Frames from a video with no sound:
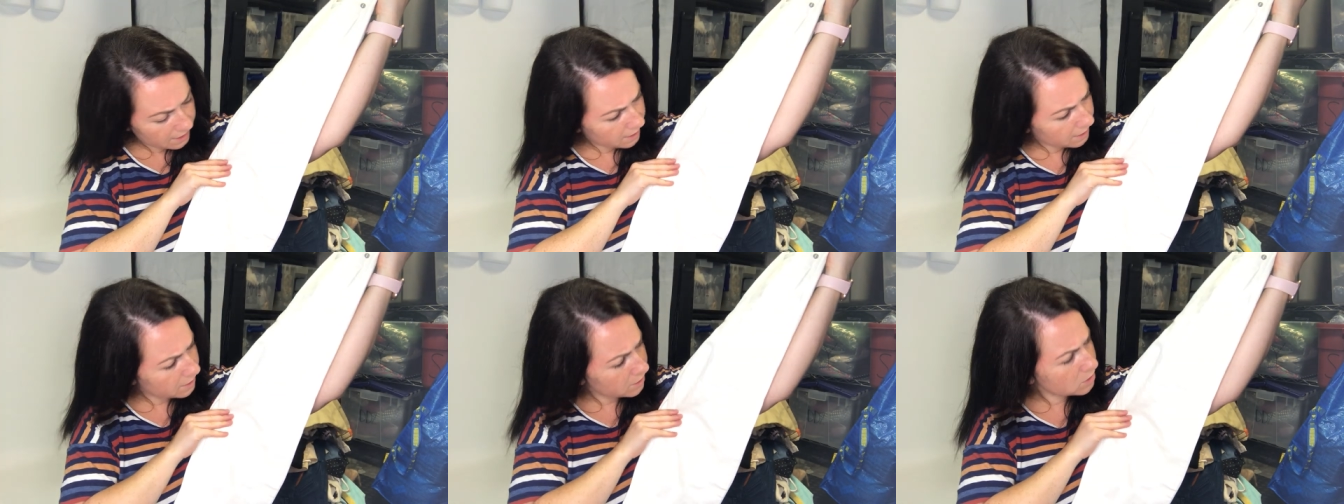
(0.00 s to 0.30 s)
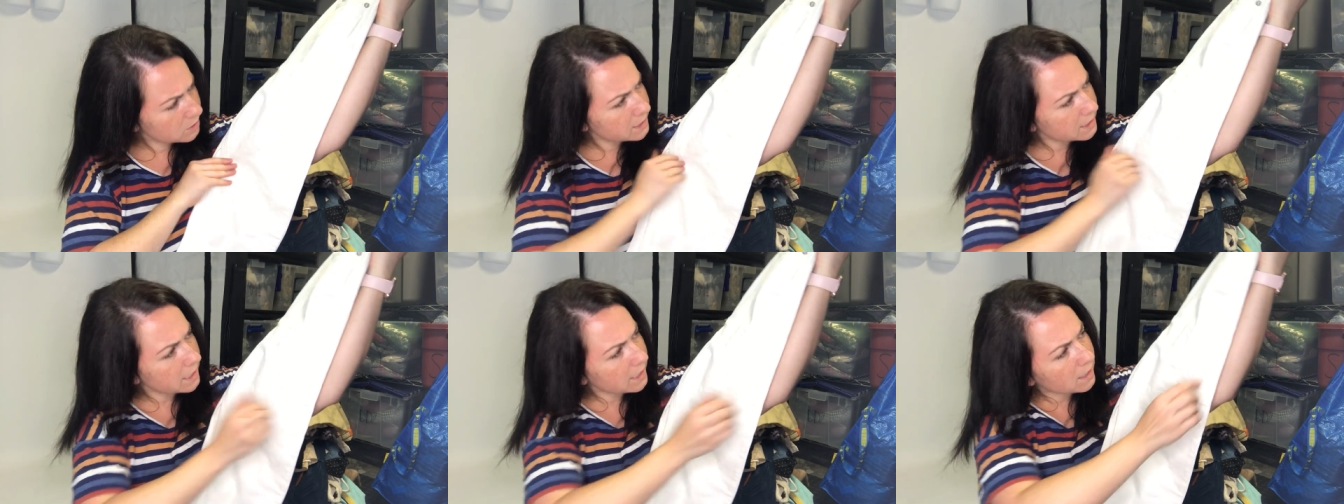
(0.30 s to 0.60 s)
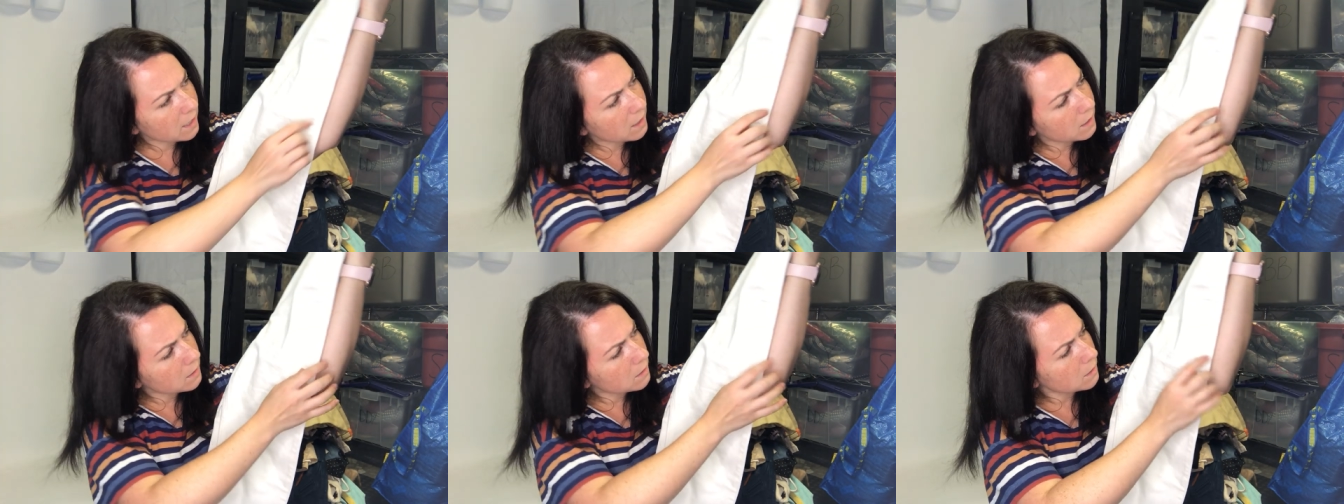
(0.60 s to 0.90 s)
I think there's
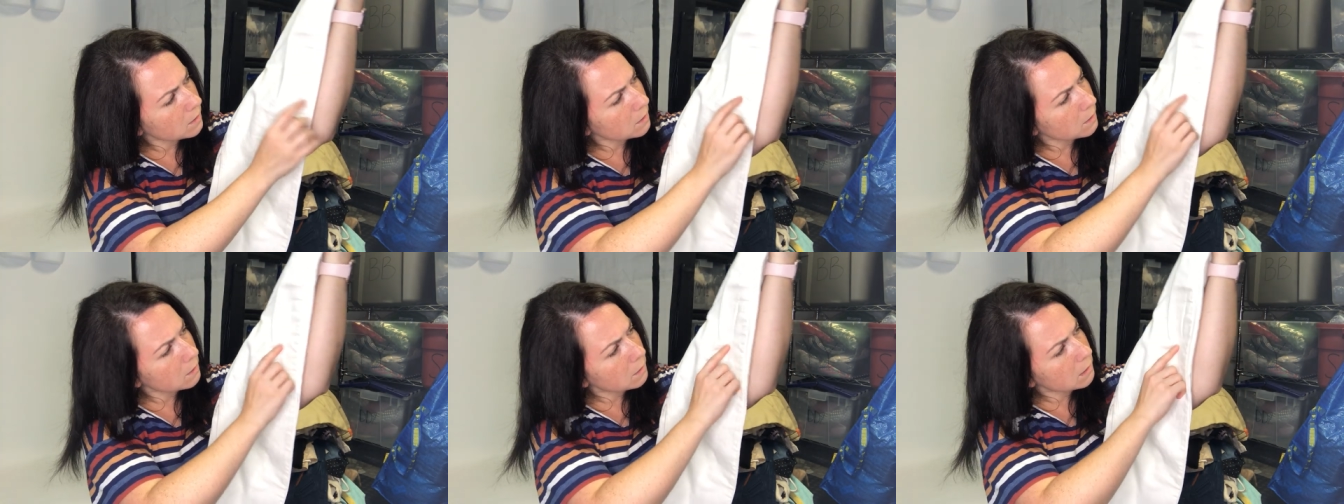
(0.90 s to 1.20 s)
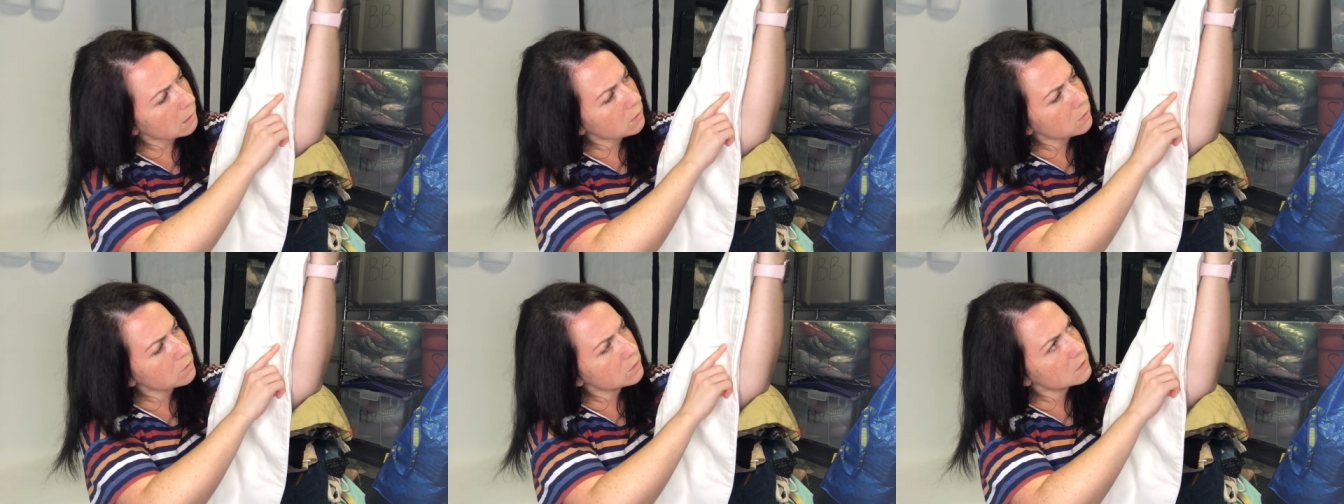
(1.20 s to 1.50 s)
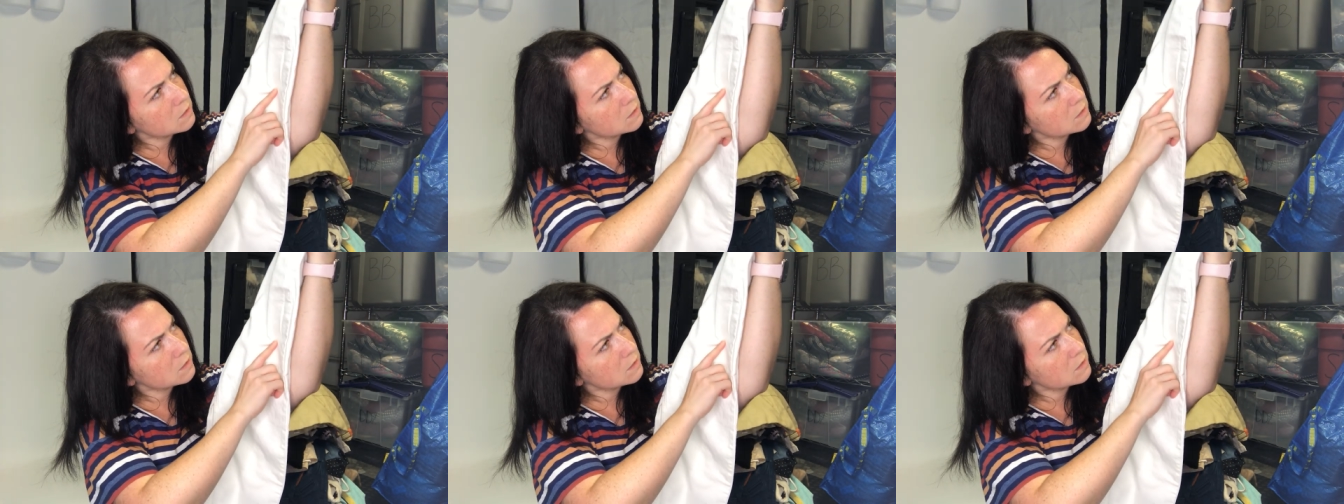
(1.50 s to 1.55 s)
like a little